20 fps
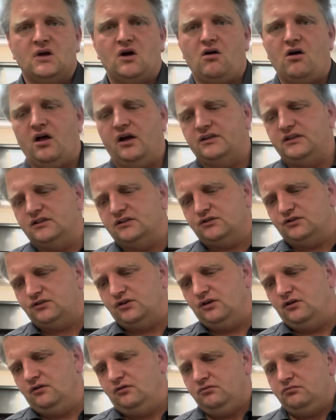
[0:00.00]
All I need to
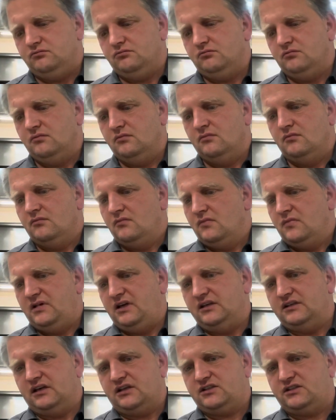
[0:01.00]
do,
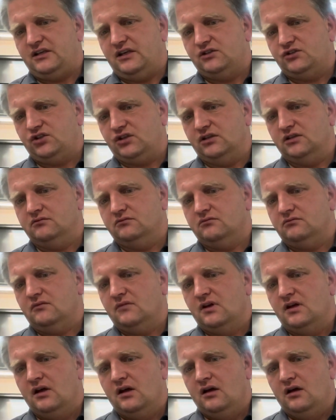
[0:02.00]
get an extension,
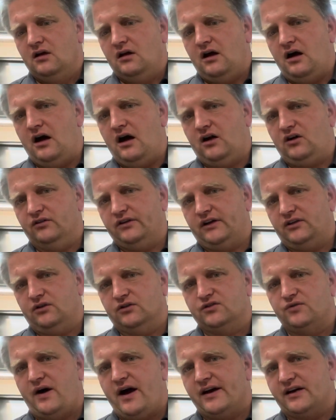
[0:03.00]
connect
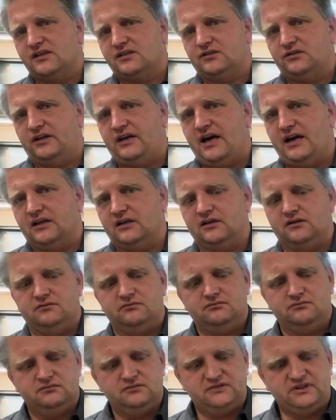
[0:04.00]
those wires together,
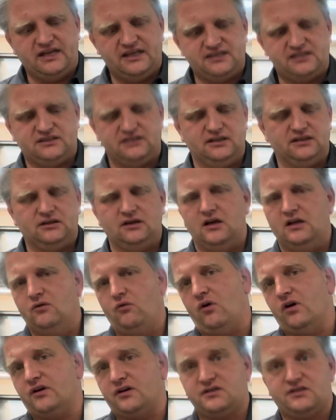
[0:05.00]
test it, it
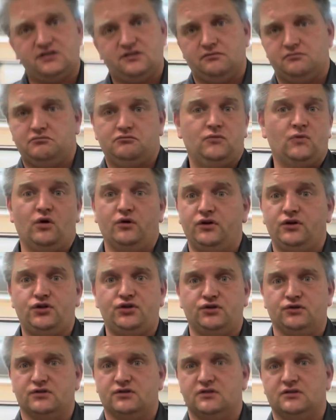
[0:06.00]
works, no
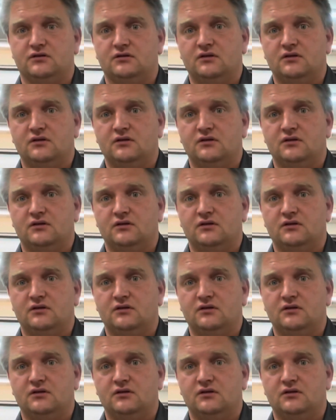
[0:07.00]
issues.